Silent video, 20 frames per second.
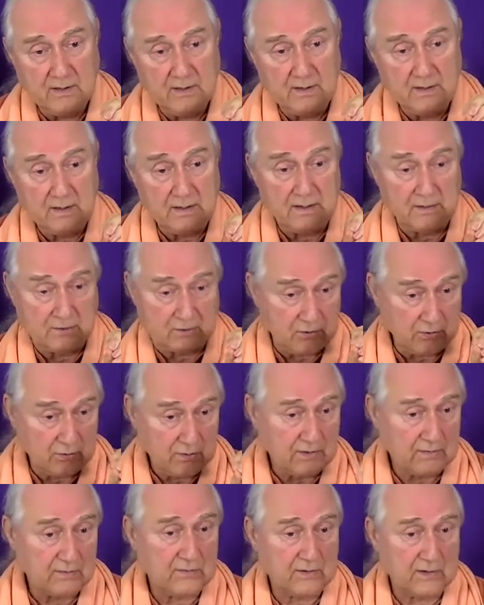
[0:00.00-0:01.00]

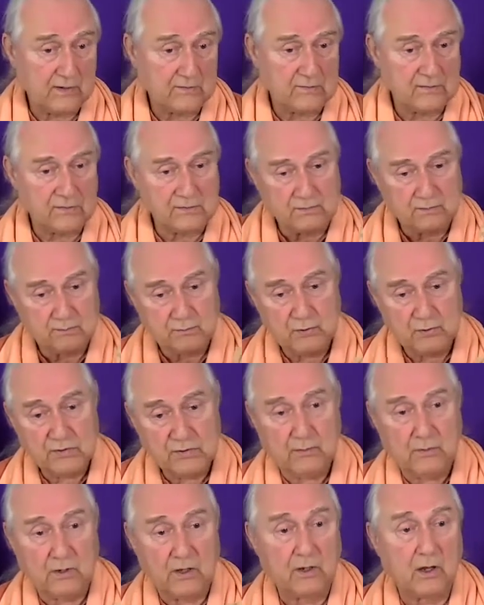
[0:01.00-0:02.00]
including senses, put
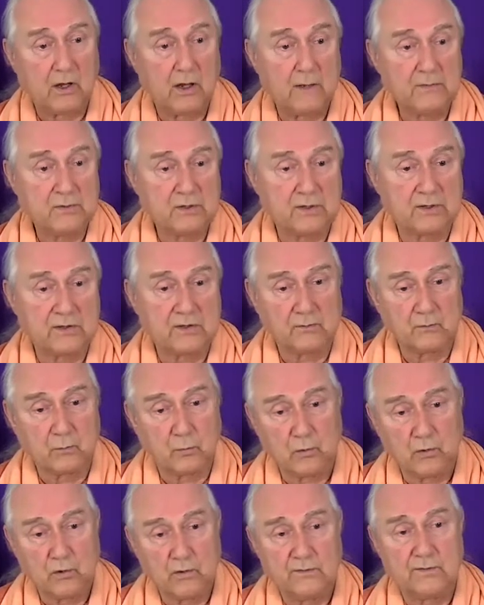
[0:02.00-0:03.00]
them on objects in
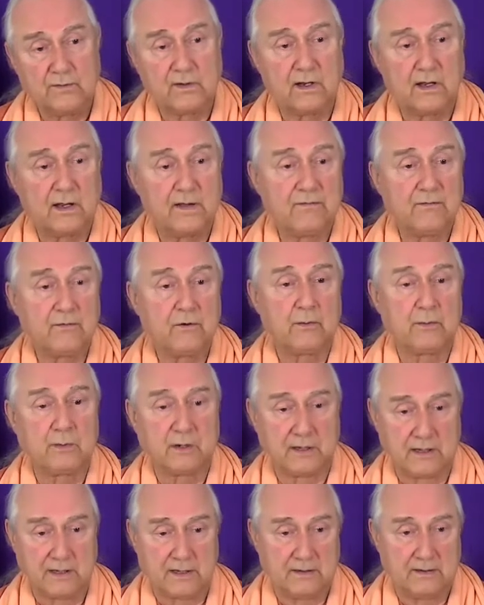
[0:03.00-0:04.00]
worlds that I
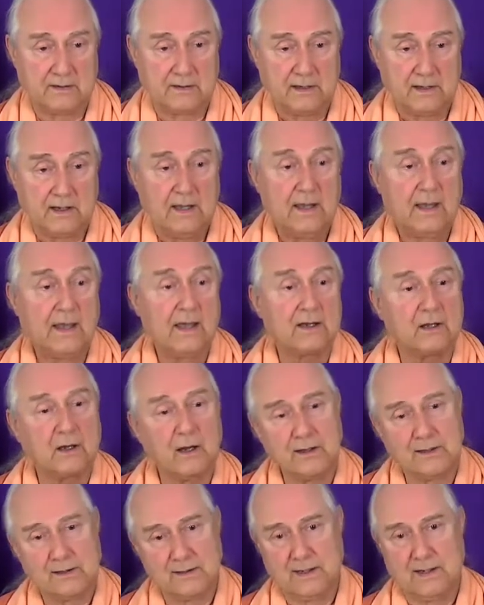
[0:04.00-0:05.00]
formulated, and
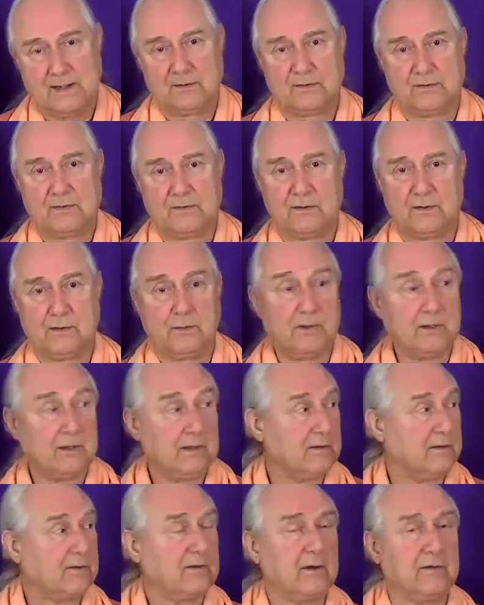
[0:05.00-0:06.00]
got attached to them
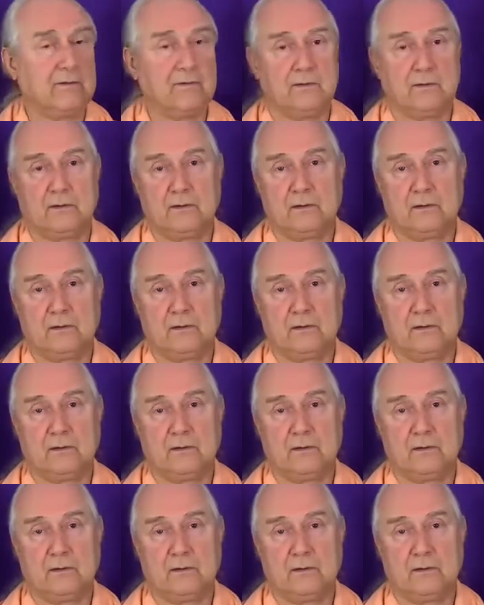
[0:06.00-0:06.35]
and suffered.